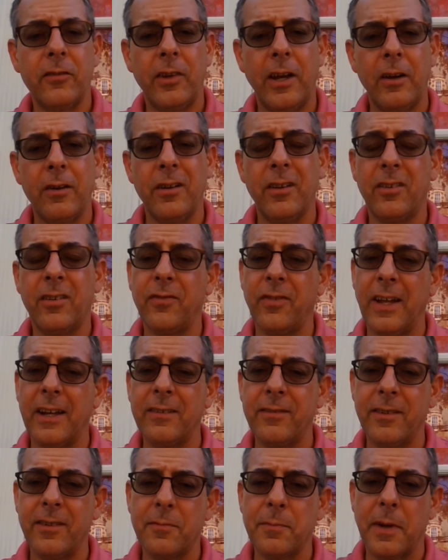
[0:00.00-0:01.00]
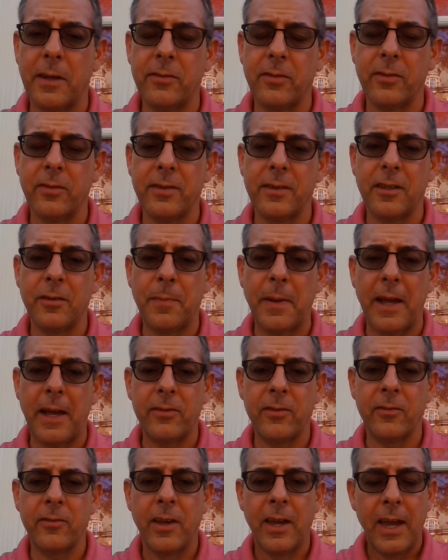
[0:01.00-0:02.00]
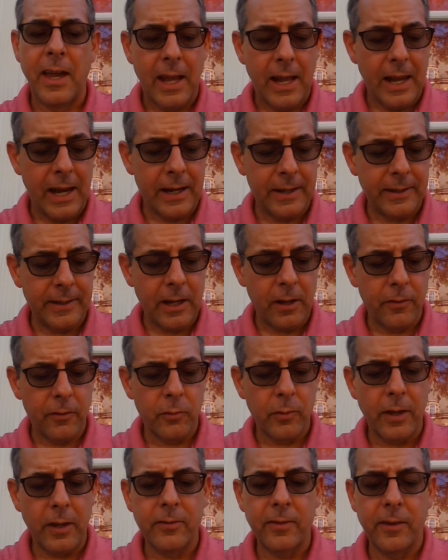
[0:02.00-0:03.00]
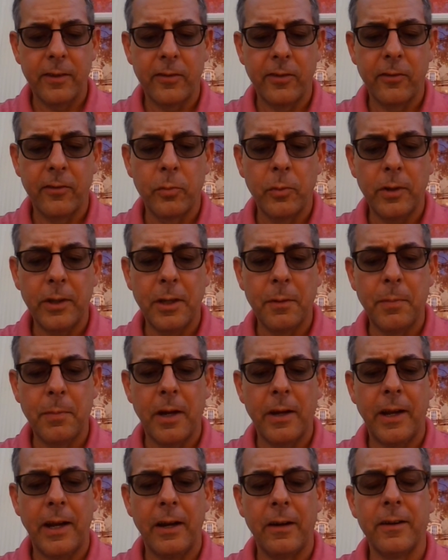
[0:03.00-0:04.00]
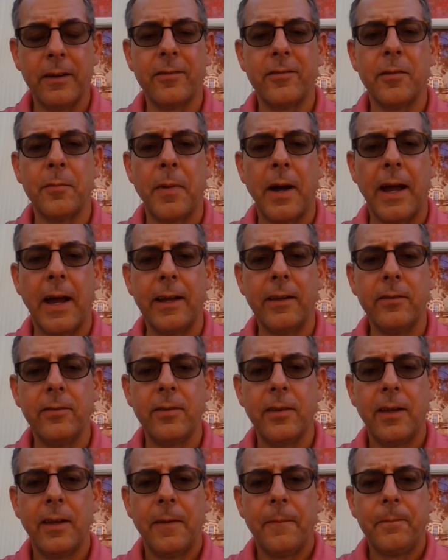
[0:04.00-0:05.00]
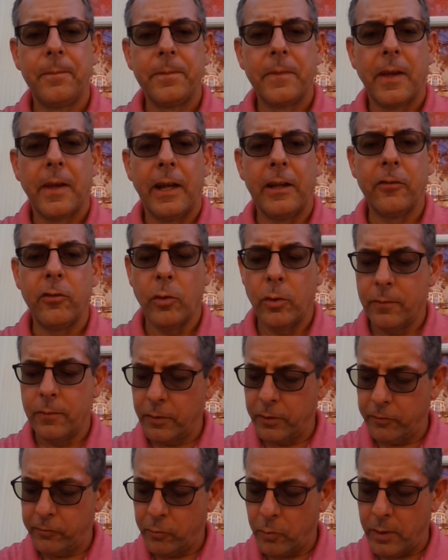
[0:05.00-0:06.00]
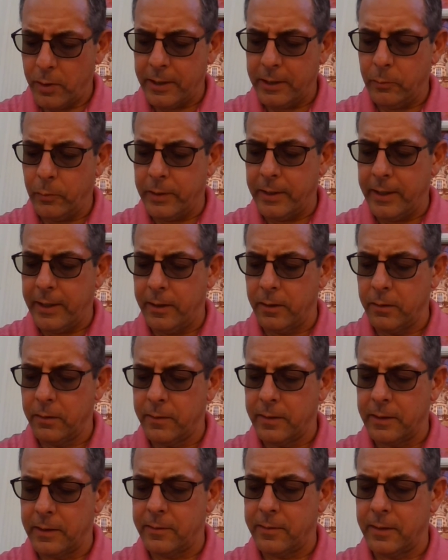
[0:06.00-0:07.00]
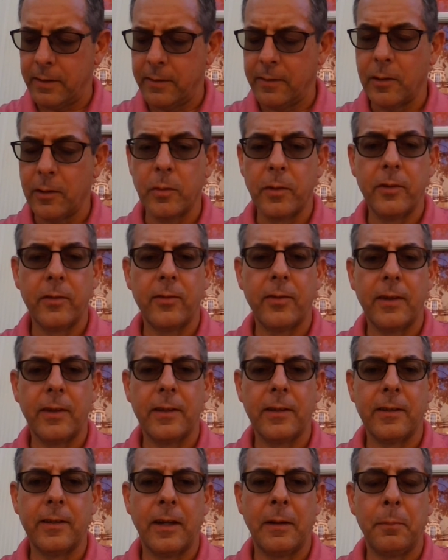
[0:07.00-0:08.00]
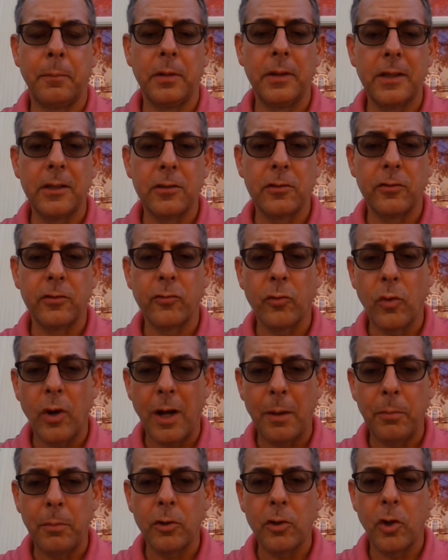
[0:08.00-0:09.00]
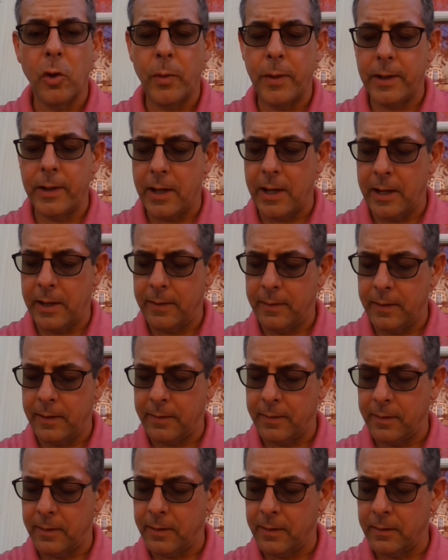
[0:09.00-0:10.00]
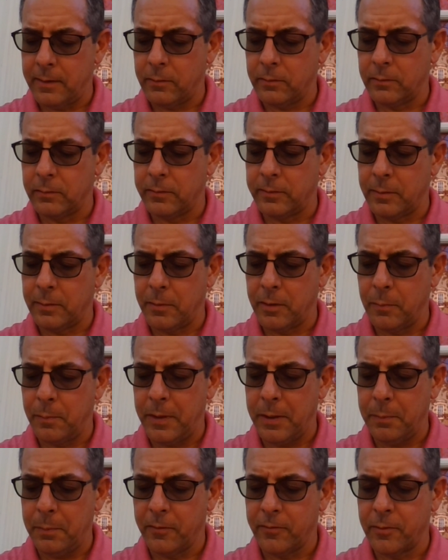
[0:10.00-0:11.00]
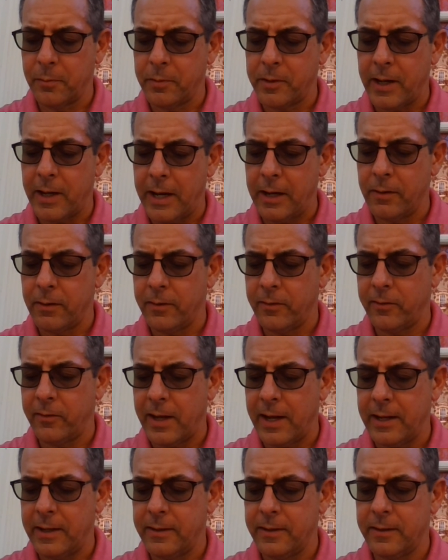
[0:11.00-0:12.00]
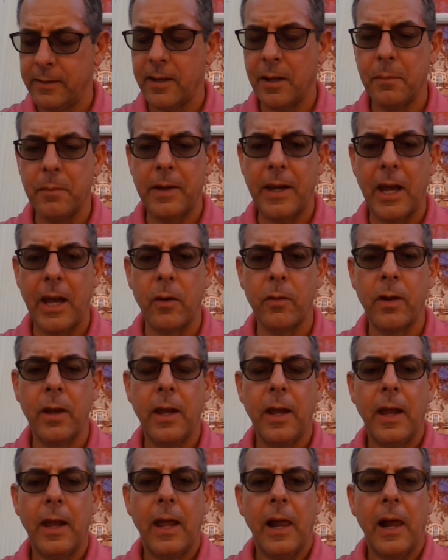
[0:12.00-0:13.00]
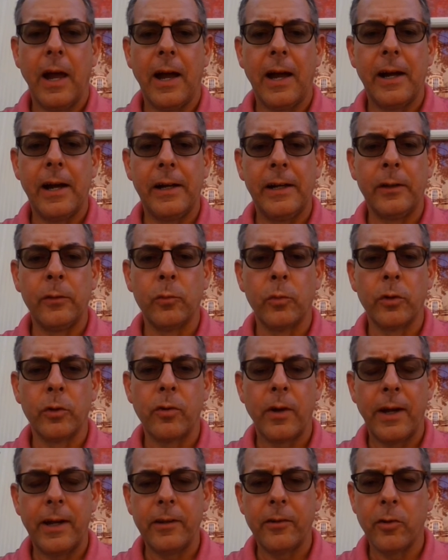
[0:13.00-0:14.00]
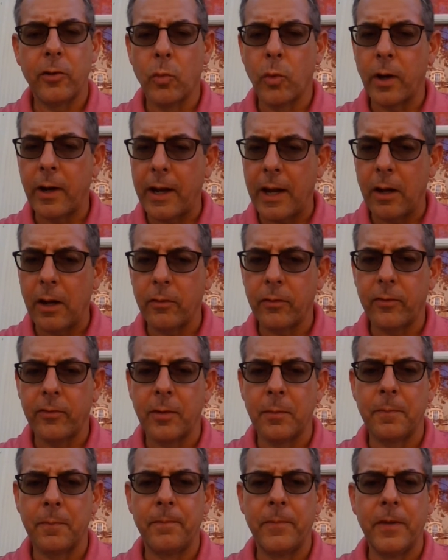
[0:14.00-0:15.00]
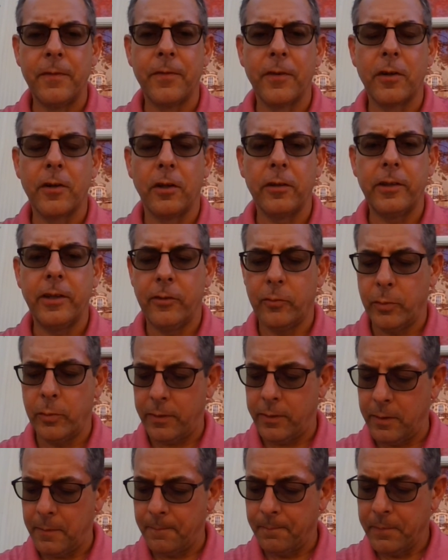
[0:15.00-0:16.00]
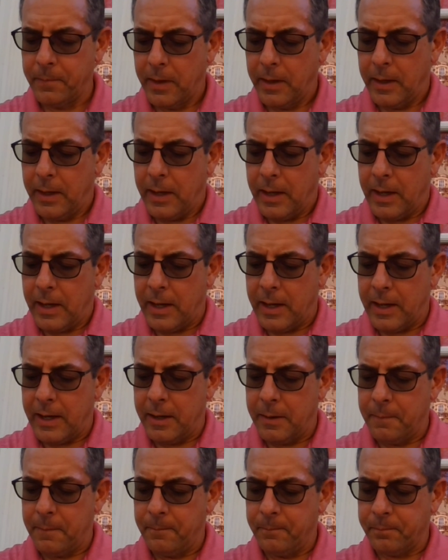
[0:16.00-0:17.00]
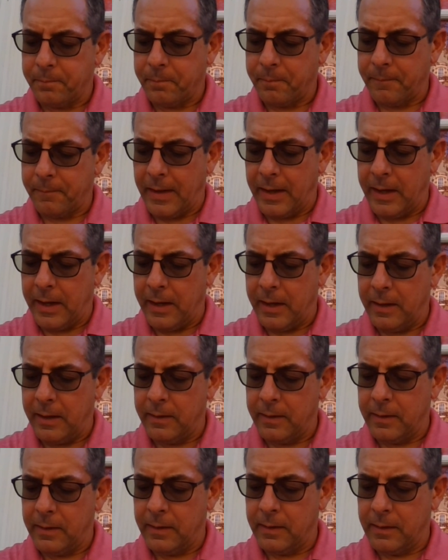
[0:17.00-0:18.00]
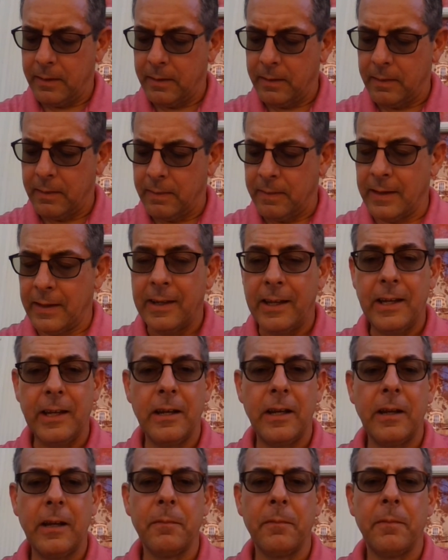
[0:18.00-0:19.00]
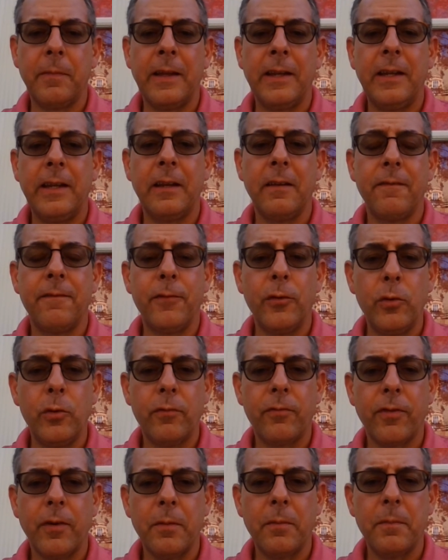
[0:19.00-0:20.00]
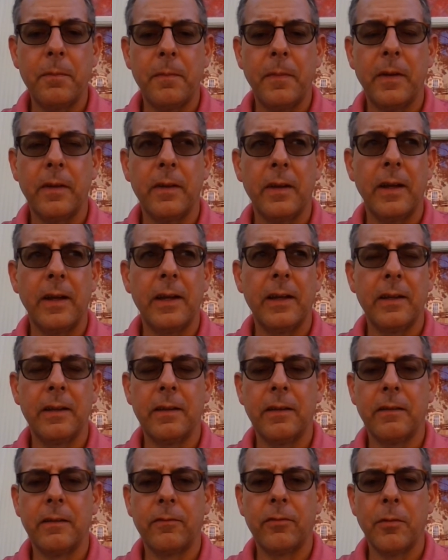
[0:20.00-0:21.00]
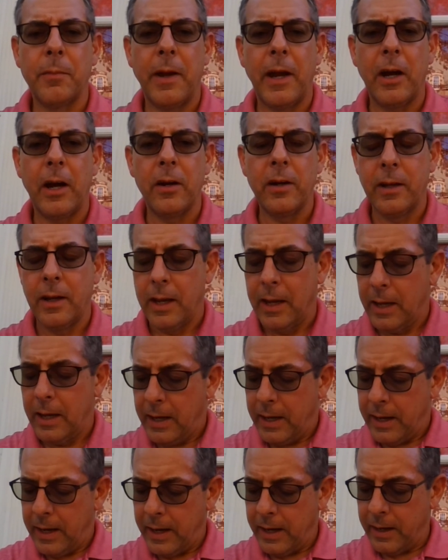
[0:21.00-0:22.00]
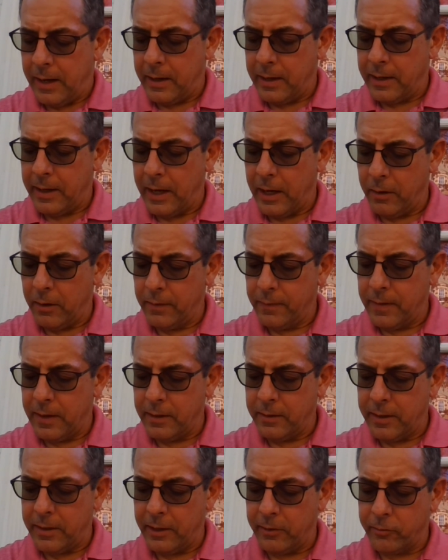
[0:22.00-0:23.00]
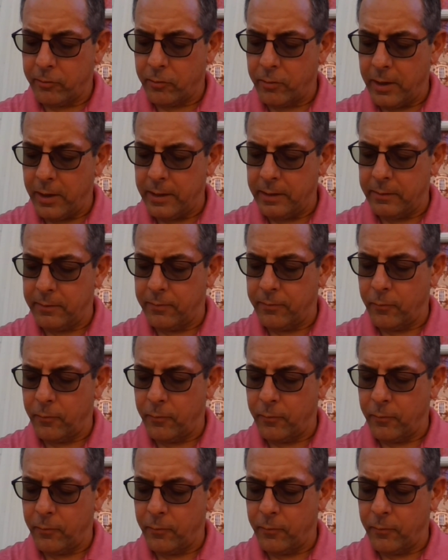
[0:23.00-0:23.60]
Herod has flexed his muscles in this passage, and now the rest of this is really about Herod's demise. And so in verse 20, we hear that there was a political squabble going on, that some of the people from Tyre and Sidon had come down and were trying to work out some difficulties with him. And they needed food from Herod. And Herod then takes credit